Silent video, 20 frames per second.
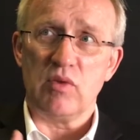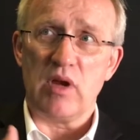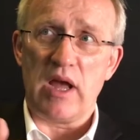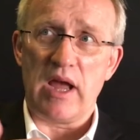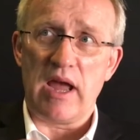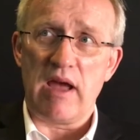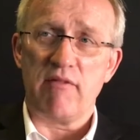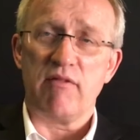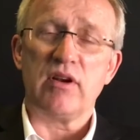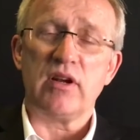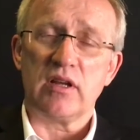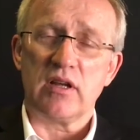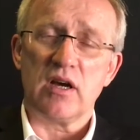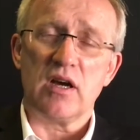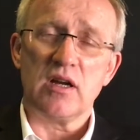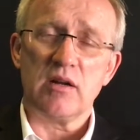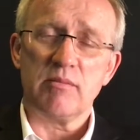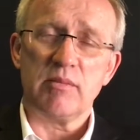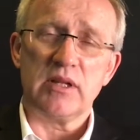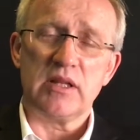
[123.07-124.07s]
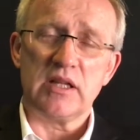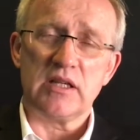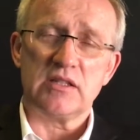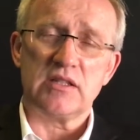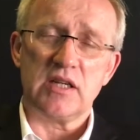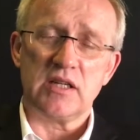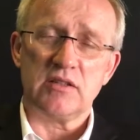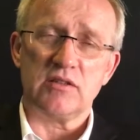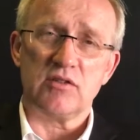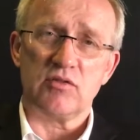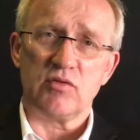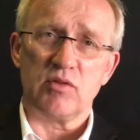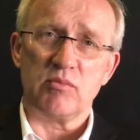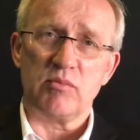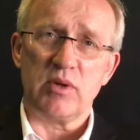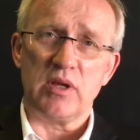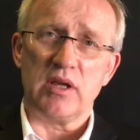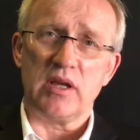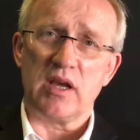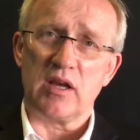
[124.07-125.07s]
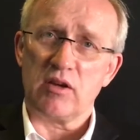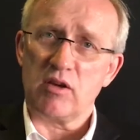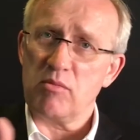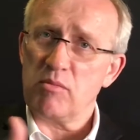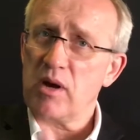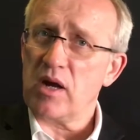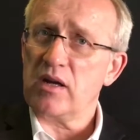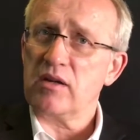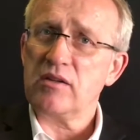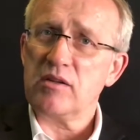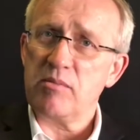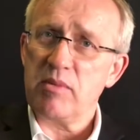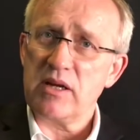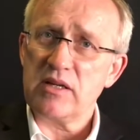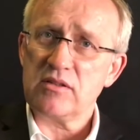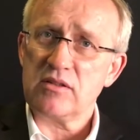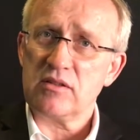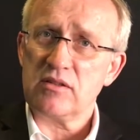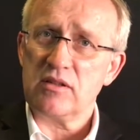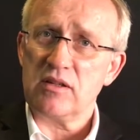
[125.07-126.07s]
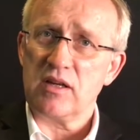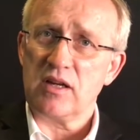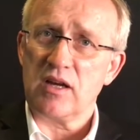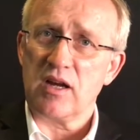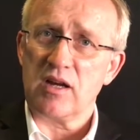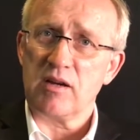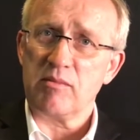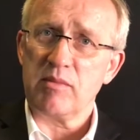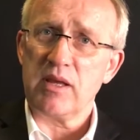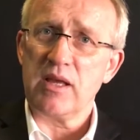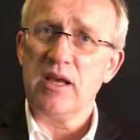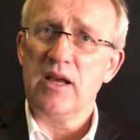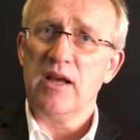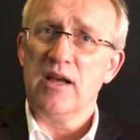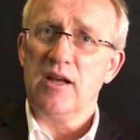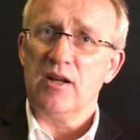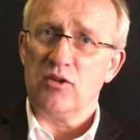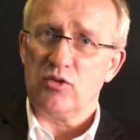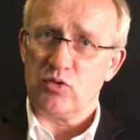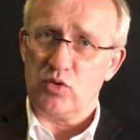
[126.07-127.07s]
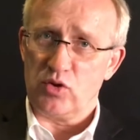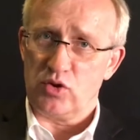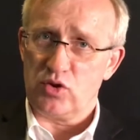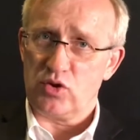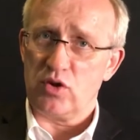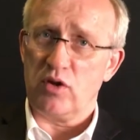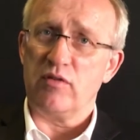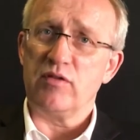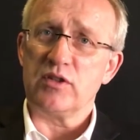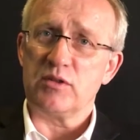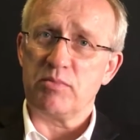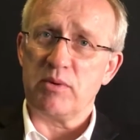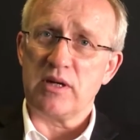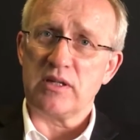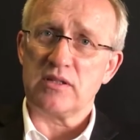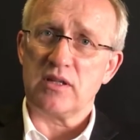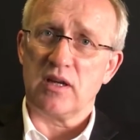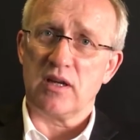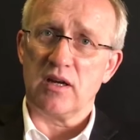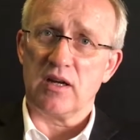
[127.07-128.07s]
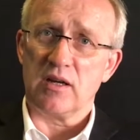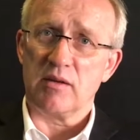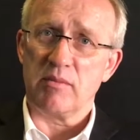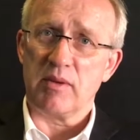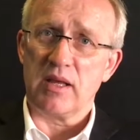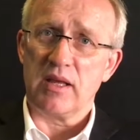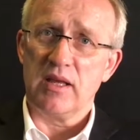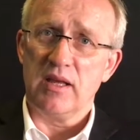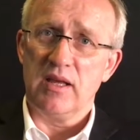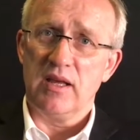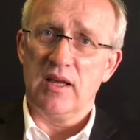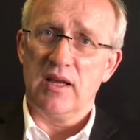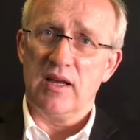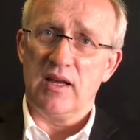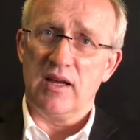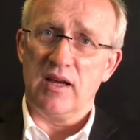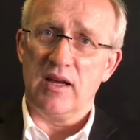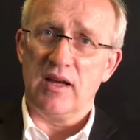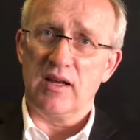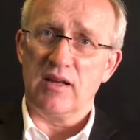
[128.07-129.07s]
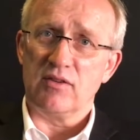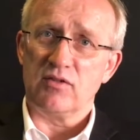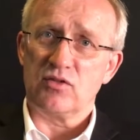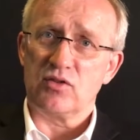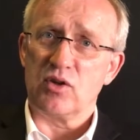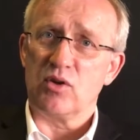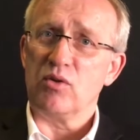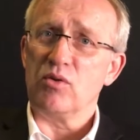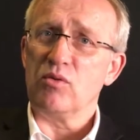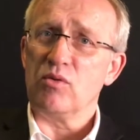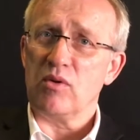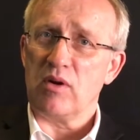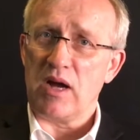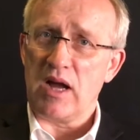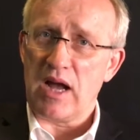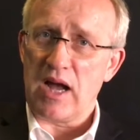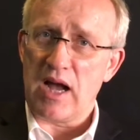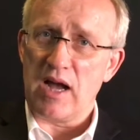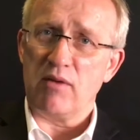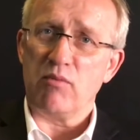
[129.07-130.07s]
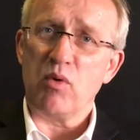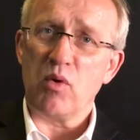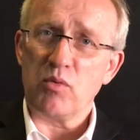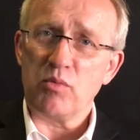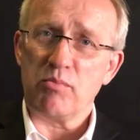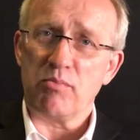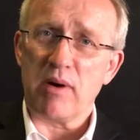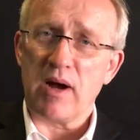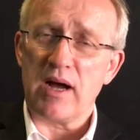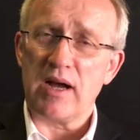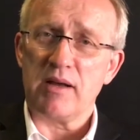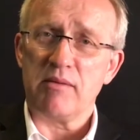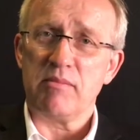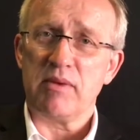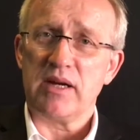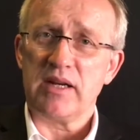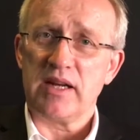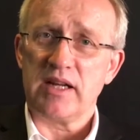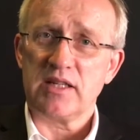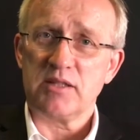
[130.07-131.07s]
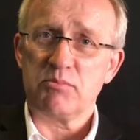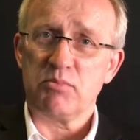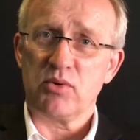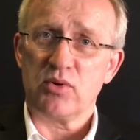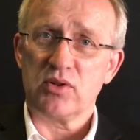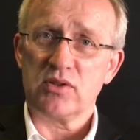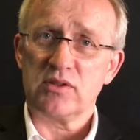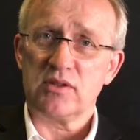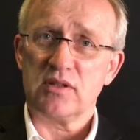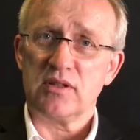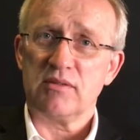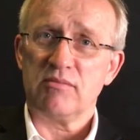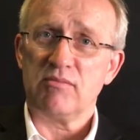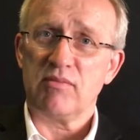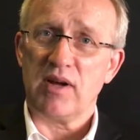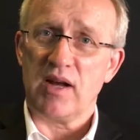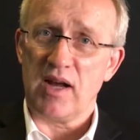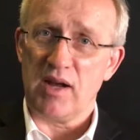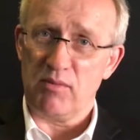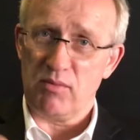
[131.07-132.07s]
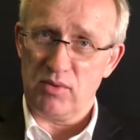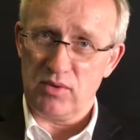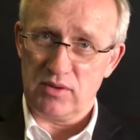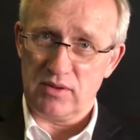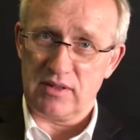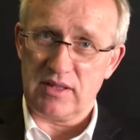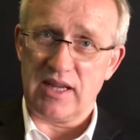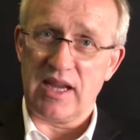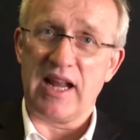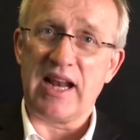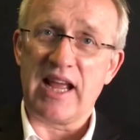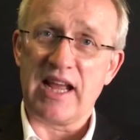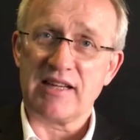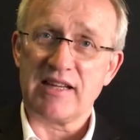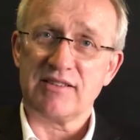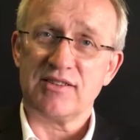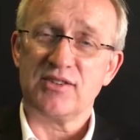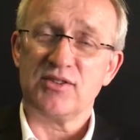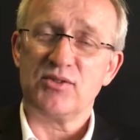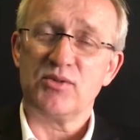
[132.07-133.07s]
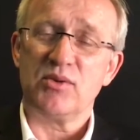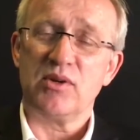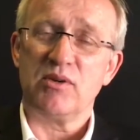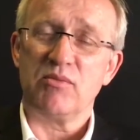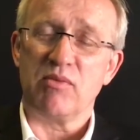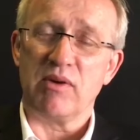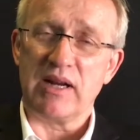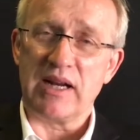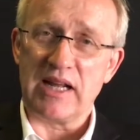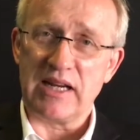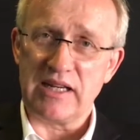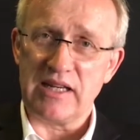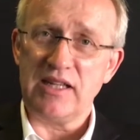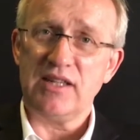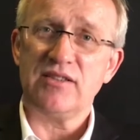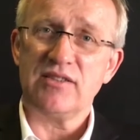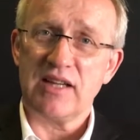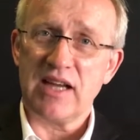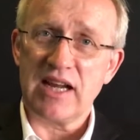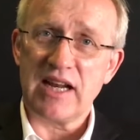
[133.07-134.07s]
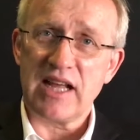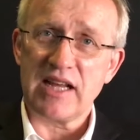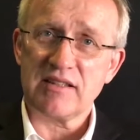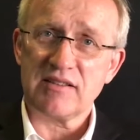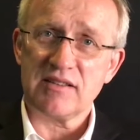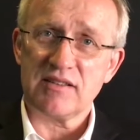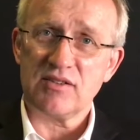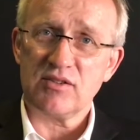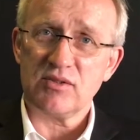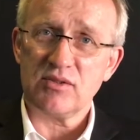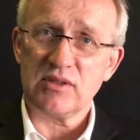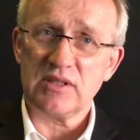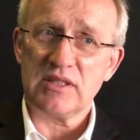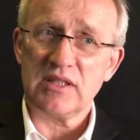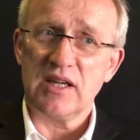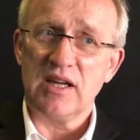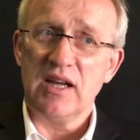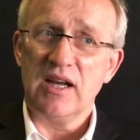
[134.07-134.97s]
have an economy that changes from being a commodity-based economy to a service-based economy. So I won't buy my next Porsche. I will get access to it when I need to get access to it.